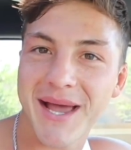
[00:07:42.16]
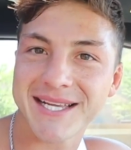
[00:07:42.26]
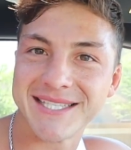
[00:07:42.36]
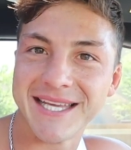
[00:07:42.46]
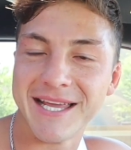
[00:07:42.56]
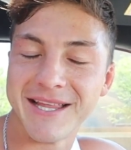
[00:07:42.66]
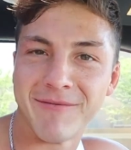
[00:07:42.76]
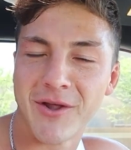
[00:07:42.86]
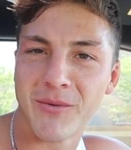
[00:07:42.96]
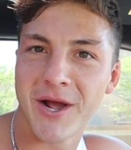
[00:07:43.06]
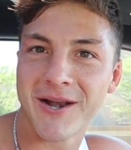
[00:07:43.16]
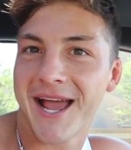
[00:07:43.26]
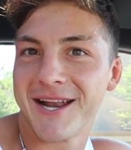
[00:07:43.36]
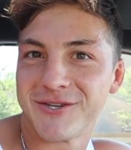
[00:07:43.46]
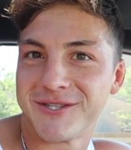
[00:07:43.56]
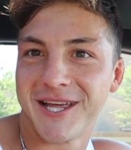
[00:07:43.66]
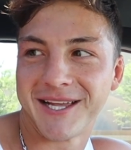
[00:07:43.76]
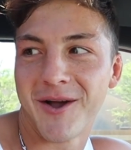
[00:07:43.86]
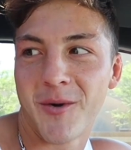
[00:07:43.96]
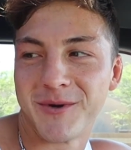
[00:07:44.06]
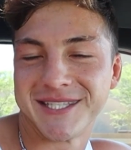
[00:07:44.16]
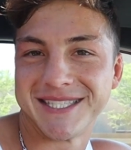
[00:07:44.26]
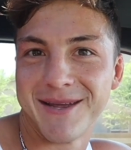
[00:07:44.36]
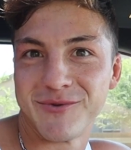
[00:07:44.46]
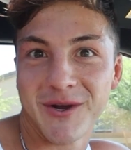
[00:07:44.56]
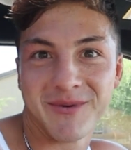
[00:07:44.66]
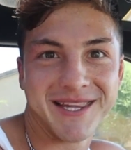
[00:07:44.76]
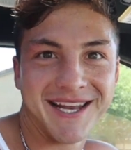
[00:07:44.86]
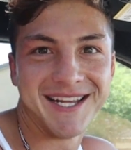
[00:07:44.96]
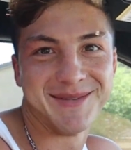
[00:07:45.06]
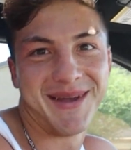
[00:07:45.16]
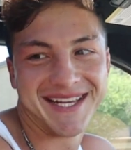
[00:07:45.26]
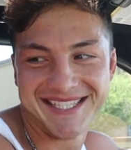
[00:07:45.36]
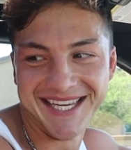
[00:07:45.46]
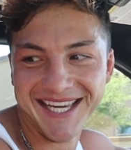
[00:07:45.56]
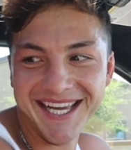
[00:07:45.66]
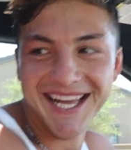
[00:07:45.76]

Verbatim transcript: back seat, even though we already had like almost the same truck with a nice back seat.